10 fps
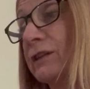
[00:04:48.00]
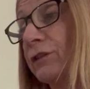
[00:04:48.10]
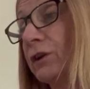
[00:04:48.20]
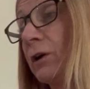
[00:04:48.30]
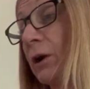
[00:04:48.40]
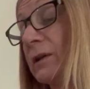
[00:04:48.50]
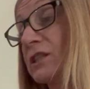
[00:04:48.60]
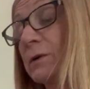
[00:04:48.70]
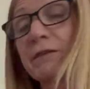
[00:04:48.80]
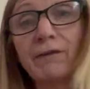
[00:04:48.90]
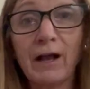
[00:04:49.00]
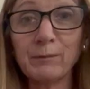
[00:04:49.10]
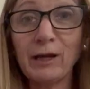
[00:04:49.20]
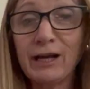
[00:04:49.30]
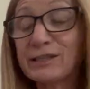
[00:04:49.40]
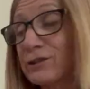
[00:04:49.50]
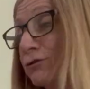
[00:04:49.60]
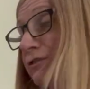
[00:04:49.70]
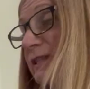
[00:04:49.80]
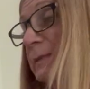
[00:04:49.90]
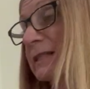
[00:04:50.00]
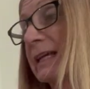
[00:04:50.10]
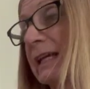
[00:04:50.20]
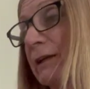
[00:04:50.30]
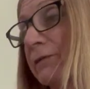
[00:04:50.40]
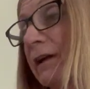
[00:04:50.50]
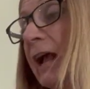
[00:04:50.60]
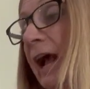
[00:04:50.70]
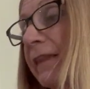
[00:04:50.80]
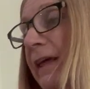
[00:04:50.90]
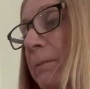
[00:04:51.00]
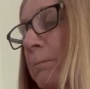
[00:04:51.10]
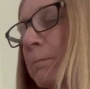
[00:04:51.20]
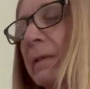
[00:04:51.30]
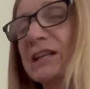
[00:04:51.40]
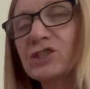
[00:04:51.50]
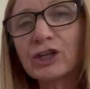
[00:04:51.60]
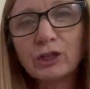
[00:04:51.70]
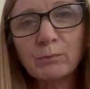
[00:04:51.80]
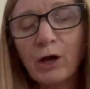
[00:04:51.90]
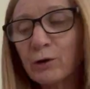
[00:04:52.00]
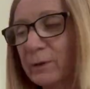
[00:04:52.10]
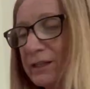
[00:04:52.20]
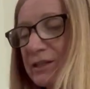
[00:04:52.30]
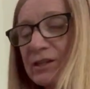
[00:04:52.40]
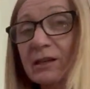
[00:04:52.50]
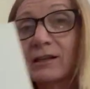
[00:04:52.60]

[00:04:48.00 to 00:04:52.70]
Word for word: if you go into a farmyard on Christmas Eve, at that magical moment,